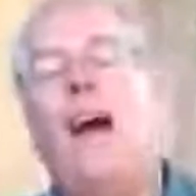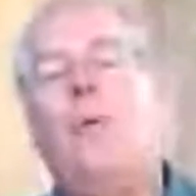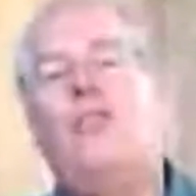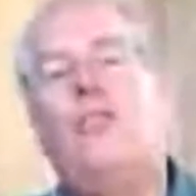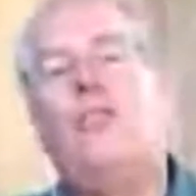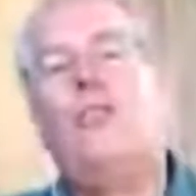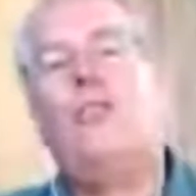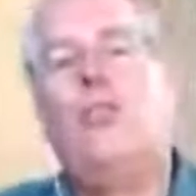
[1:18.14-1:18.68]
I
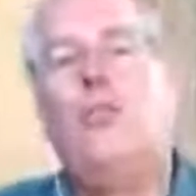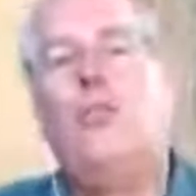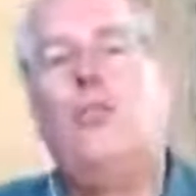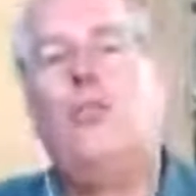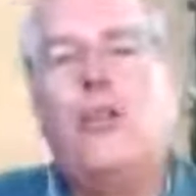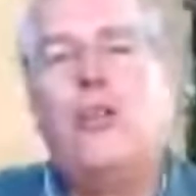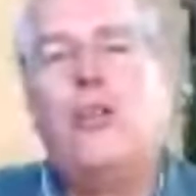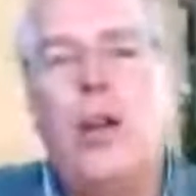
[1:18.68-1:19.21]
want you
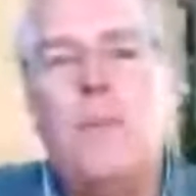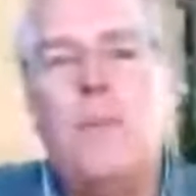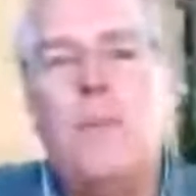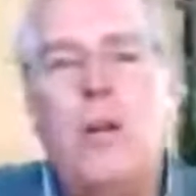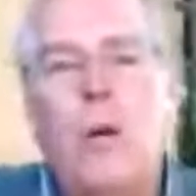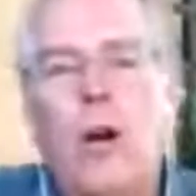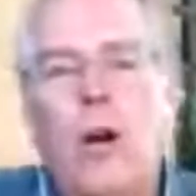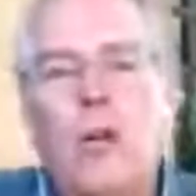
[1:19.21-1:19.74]
to uh,
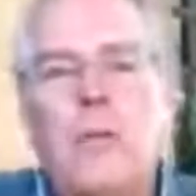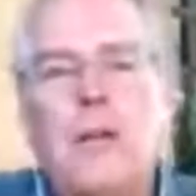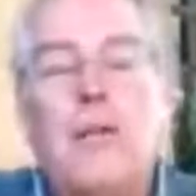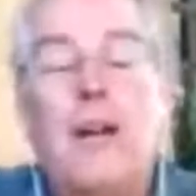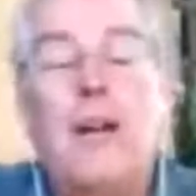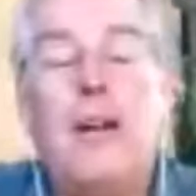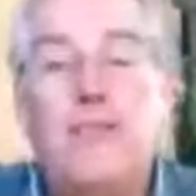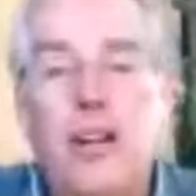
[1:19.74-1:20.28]
join me in
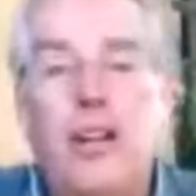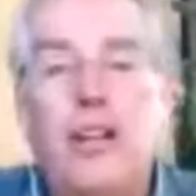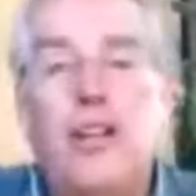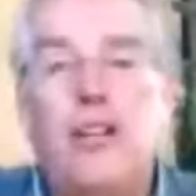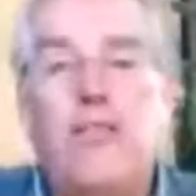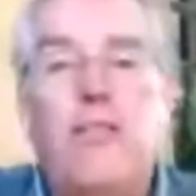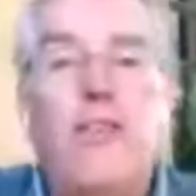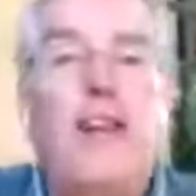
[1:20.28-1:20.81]
welcoming my very
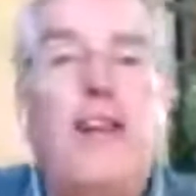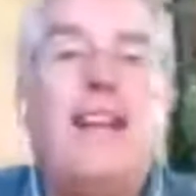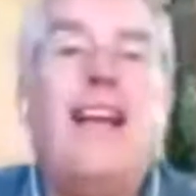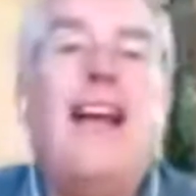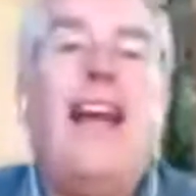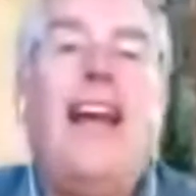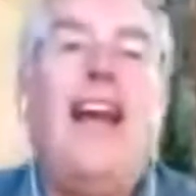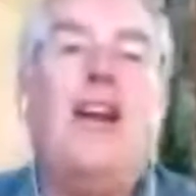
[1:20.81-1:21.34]
good friend
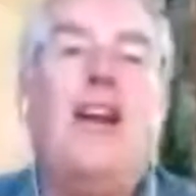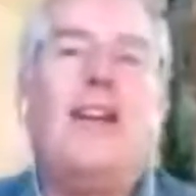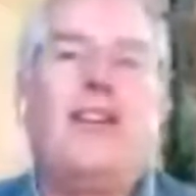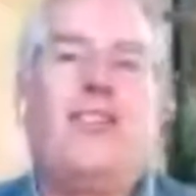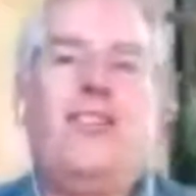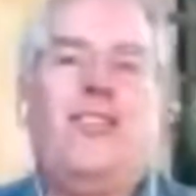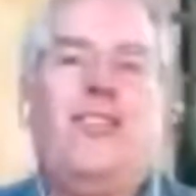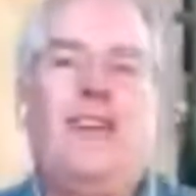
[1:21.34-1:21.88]
Erik
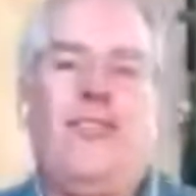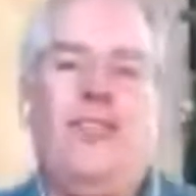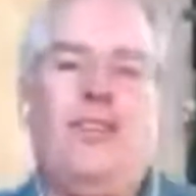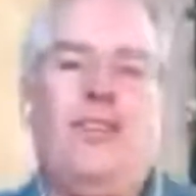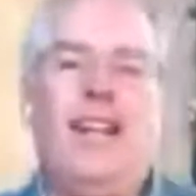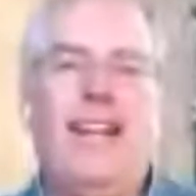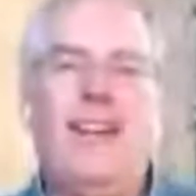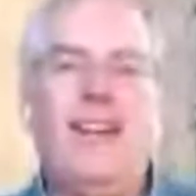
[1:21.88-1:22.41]
Stafford. Hey,
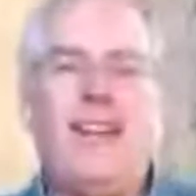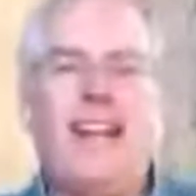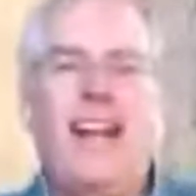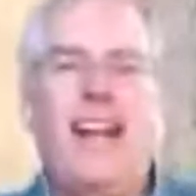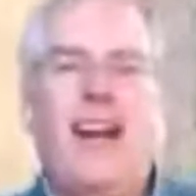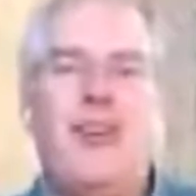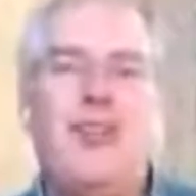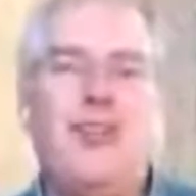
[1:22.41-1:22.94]
Erik, how
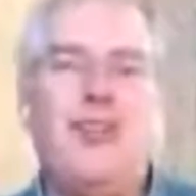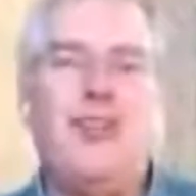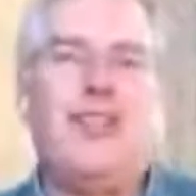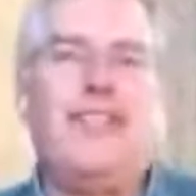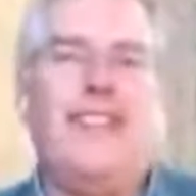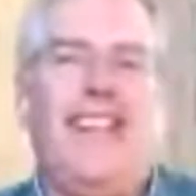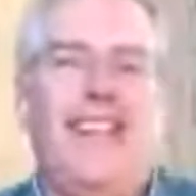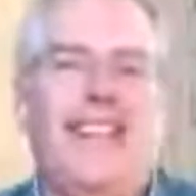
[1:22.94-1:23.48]
you doing
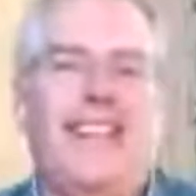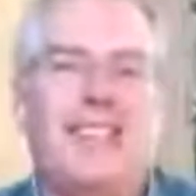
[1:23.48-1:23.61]
today?